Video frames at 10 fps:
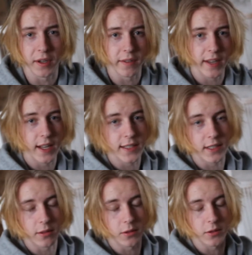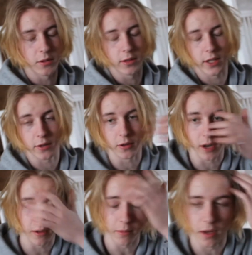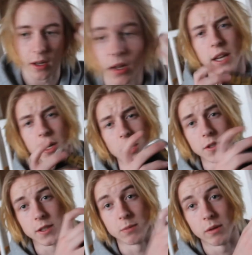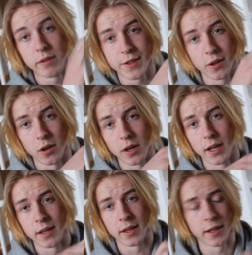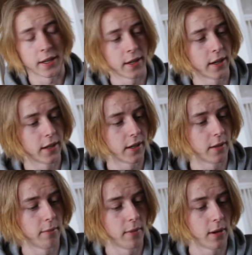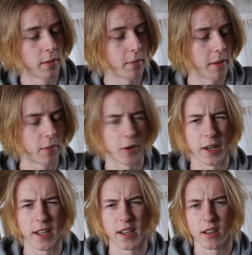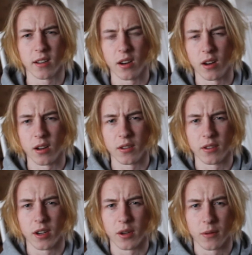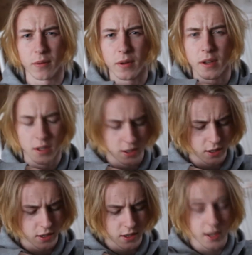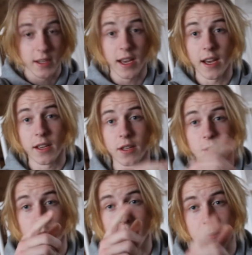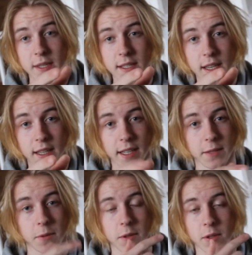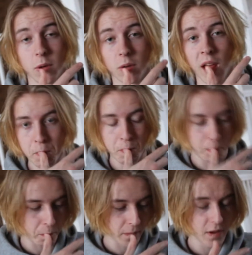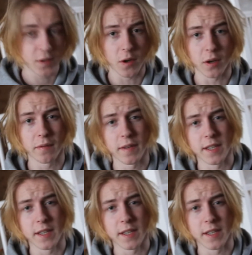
do anything else now, I'm gonna go down to Grandpa and ask him if he's got a um, memory card kind of, yeah, USB stick, that's what it's called. So I can